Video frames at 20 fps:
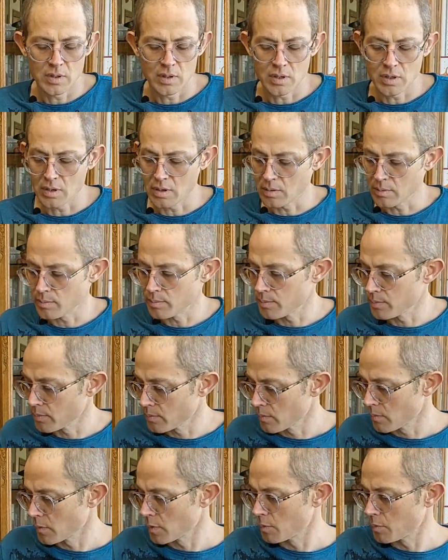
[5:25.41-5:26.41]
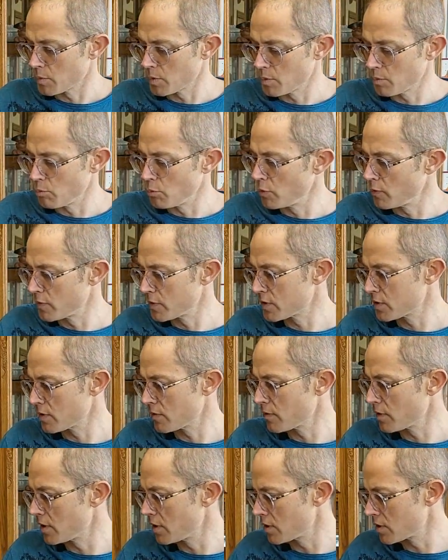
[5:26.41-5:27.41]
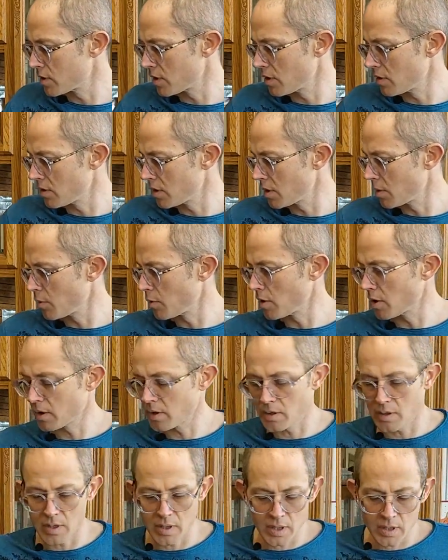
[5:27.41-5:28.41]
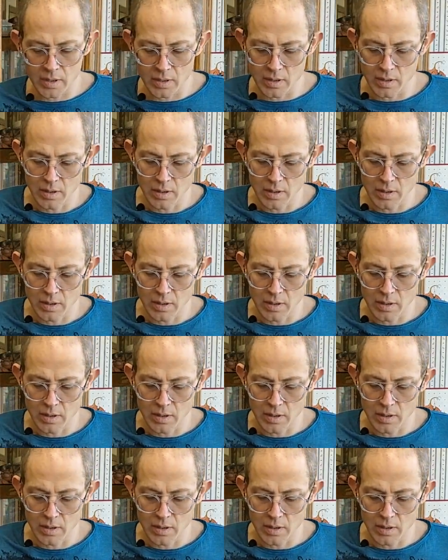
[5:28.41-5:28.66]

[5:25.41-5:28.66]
I'm going to move this over here so I don't get water on it.